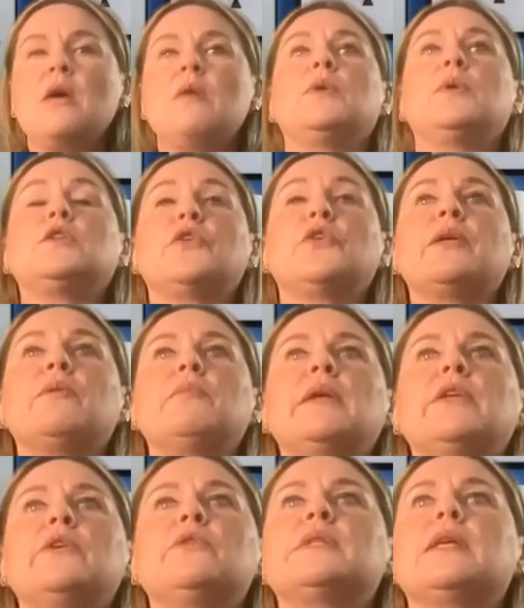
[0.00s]
but learning
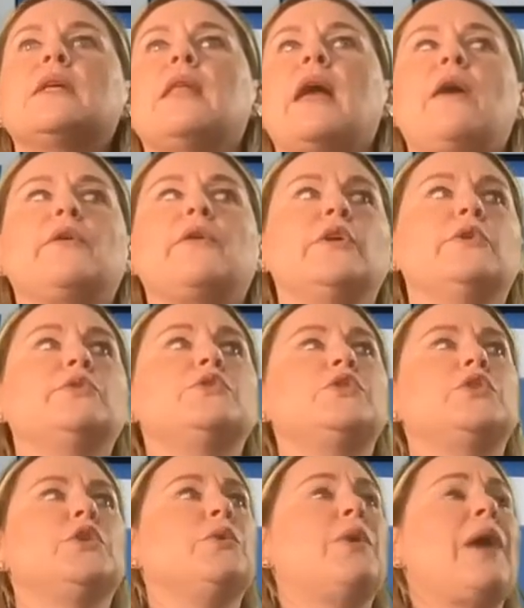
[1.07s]
menus allow you
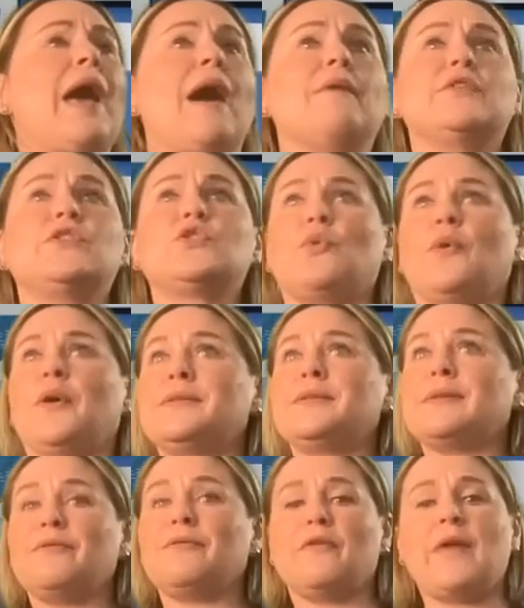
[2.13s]
to have a choice
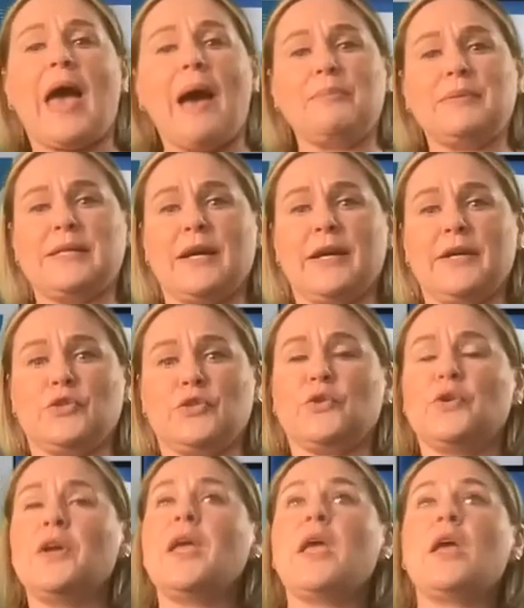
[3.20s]
of an
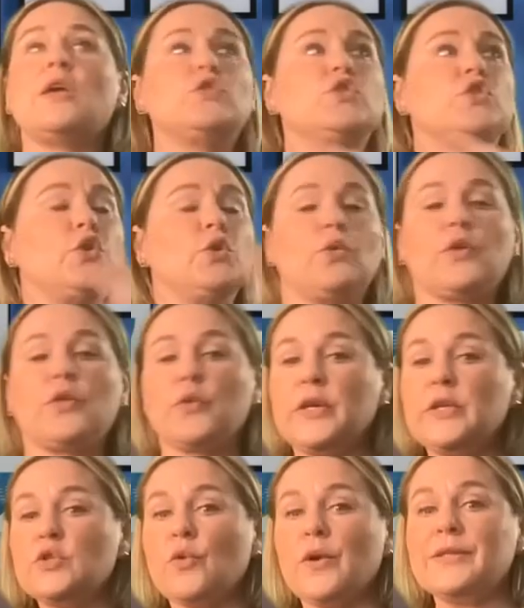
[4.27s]
appetizer, 2 or
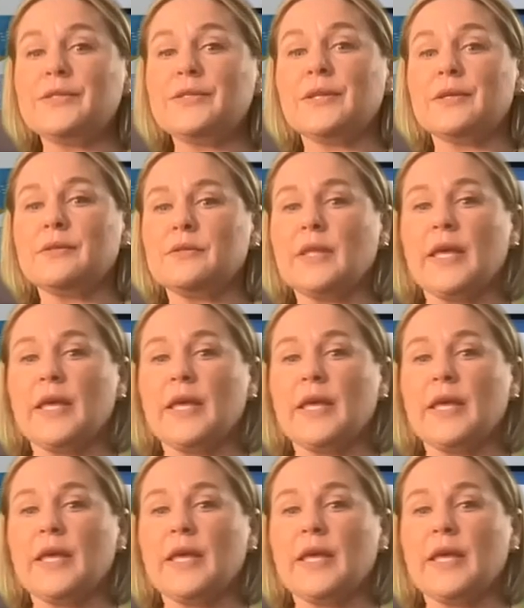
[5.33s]
3 choices.